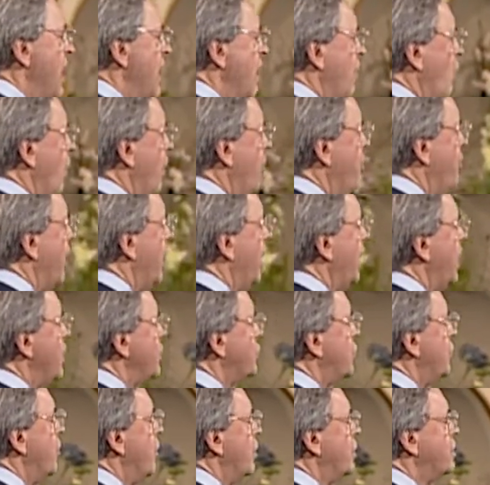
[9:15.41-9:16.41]
One thing
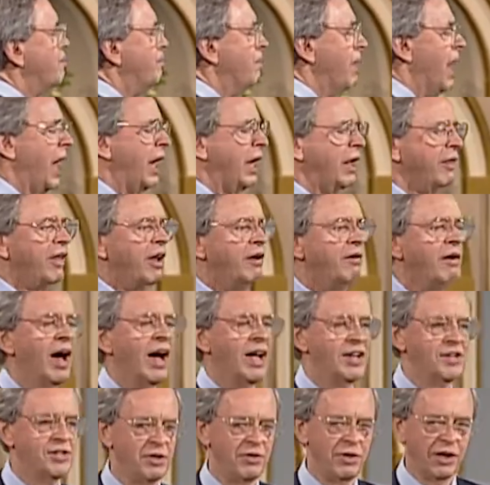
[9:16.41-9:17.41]
he's doing, blinding their
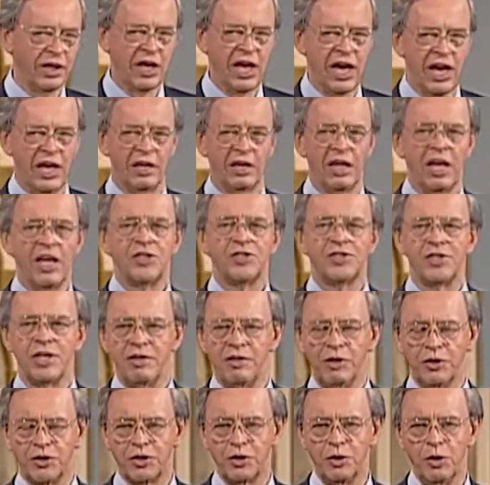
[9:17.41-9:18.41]
eyes so they can't see
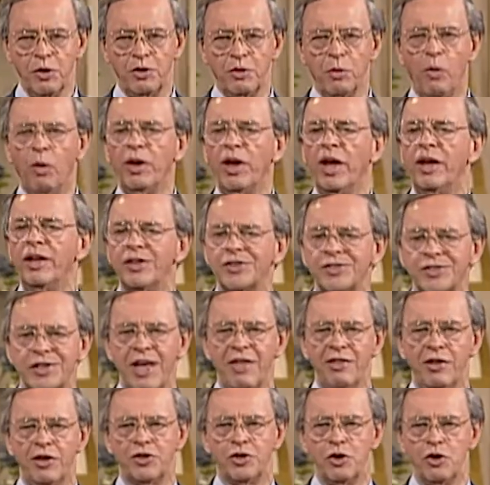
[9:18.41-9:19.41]
the truth, won't
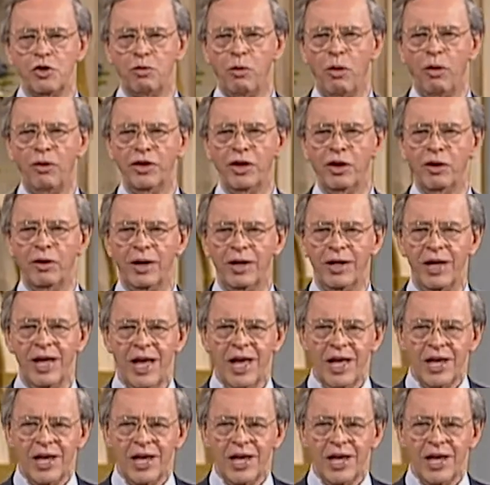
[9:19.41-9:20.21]
understand the truth, won't know it.